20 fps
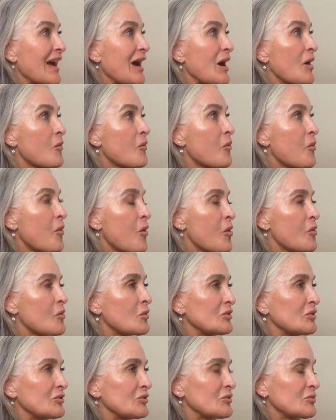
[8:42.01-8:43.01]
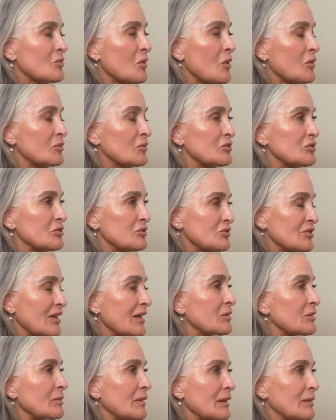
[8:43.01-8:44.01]
what would you
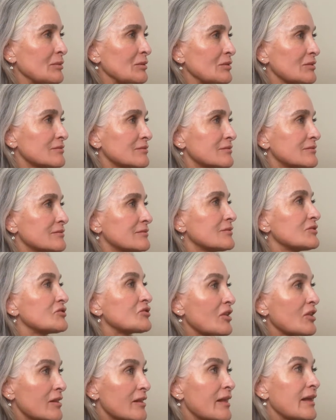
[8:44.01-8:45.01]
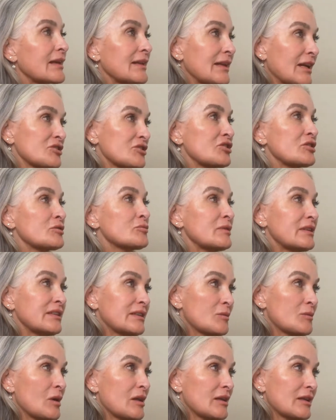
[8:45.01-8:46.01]
tell people so that they can actually read
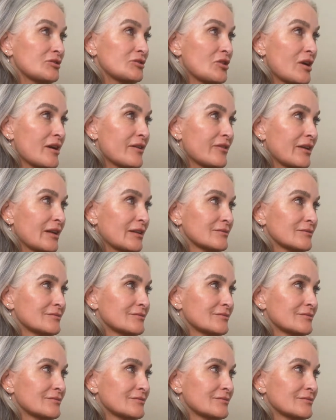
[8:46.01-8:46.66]
it while they're driving?